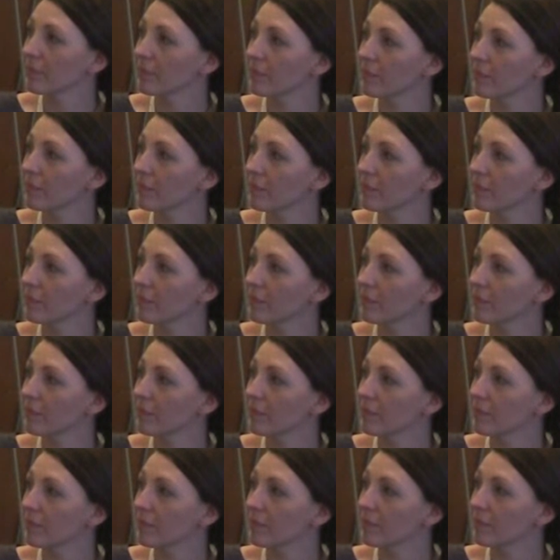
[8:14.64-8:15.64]

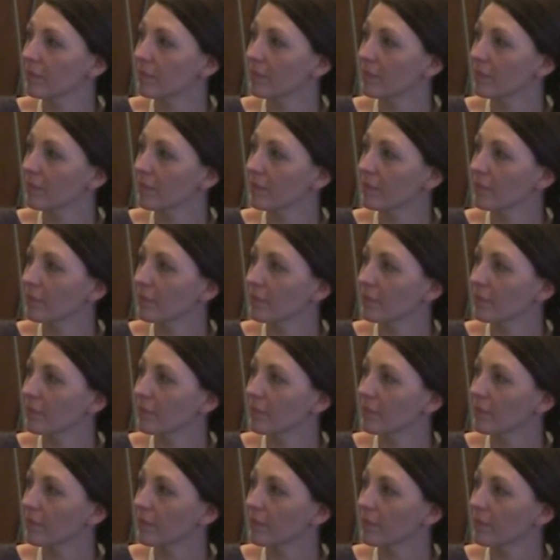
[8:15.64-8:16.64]

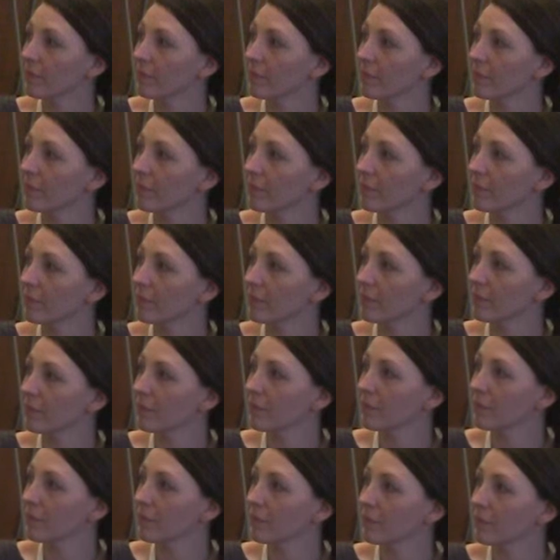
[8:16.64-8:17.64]

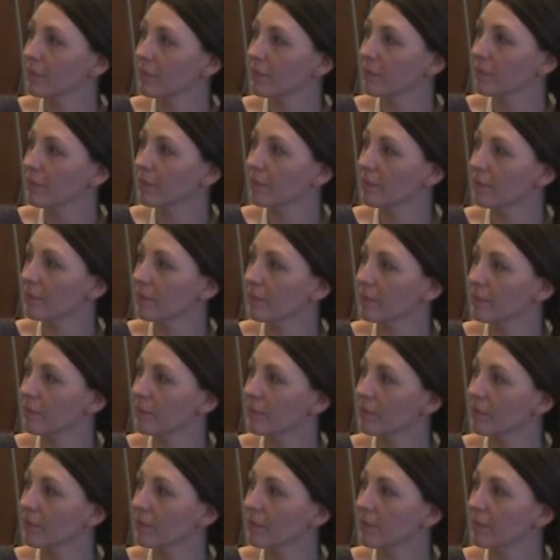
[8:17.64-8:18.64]

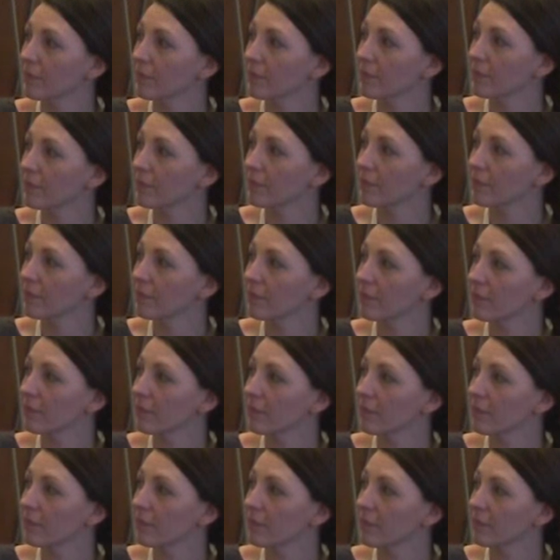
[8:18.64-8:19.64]

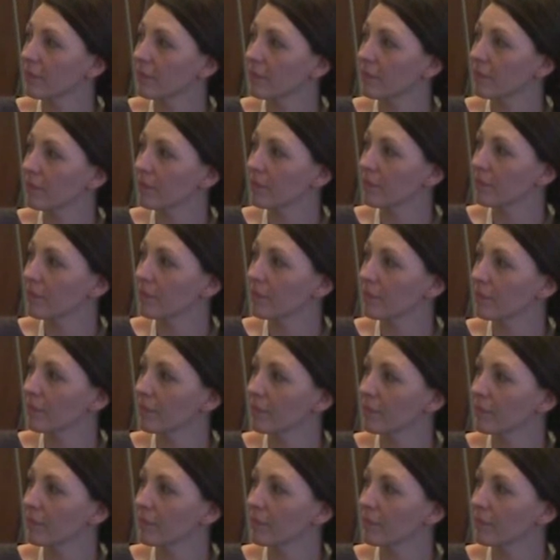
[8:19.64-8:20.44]
This person isn't speaking.